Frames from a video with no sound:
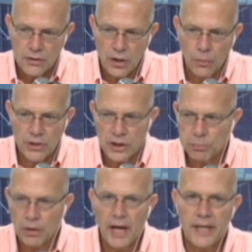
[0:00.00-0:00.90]
So I want
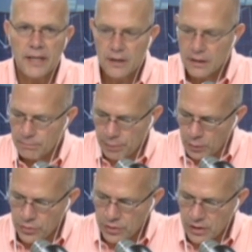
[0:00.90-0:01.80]
you to play
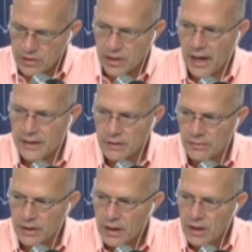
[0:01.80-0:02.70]
both sides
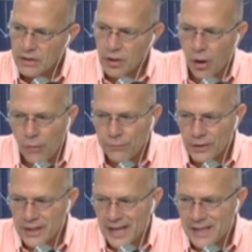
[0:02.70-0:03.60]
of it. So
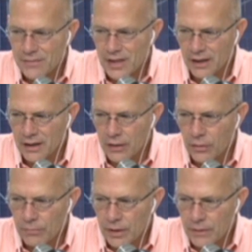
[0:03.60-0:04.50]
hopefully that gives you a
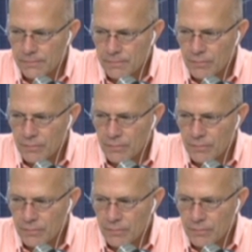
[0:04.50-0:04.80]
little. Uh,